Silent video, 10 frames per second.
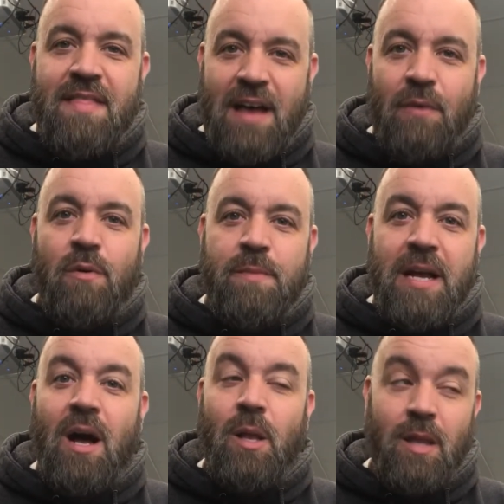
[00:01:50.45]
that will be
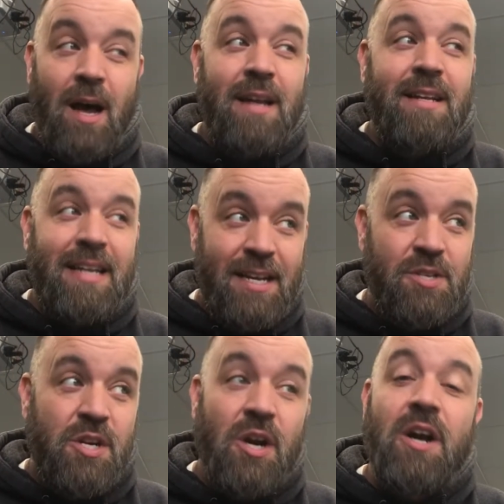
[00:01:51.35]
a lot
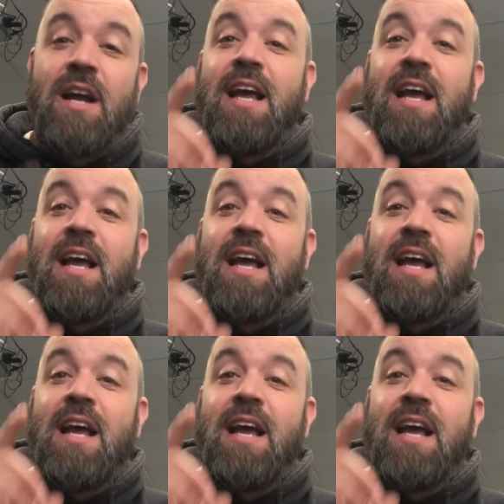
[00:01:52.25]
easier.